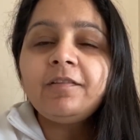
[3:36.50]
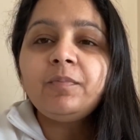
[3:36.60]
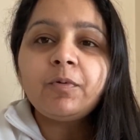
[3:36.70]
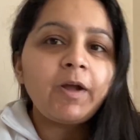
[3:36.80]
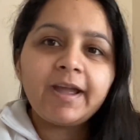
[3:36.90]
the
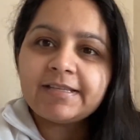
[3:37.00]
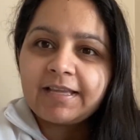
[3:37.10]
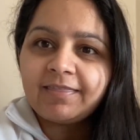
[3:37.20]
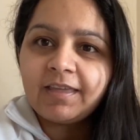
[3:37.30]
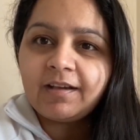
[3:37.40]
price, I
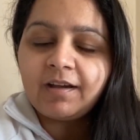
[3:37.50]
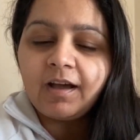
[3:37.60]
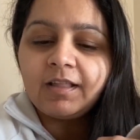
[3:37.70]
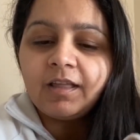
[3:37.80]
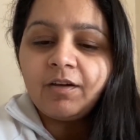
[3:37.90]
think
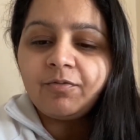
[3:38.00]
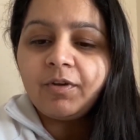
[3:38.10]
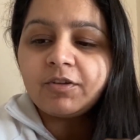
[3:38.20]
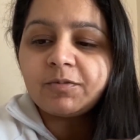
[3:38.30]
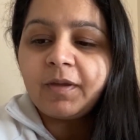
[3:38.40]
I love
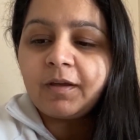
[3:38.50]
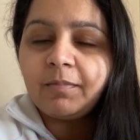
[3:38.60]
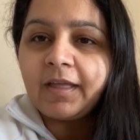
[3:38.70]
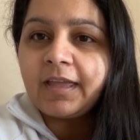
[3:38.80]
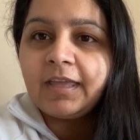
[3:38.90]
to make a
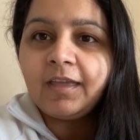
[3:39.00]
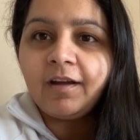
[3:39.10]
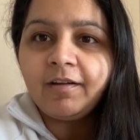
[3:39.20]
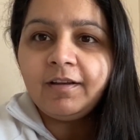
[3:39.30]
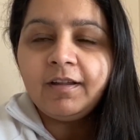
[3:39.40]
blankie
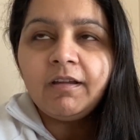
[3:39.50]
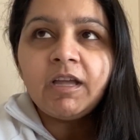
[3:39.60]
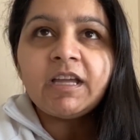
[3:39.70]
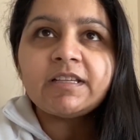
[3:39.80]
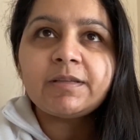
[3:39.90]
yarn
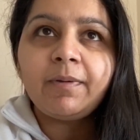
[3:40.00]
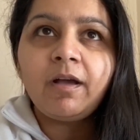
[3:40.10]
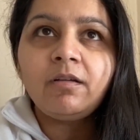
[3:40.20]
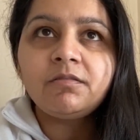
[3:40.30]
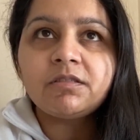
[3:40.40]
is
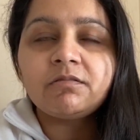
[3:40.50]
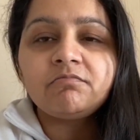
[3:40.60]
about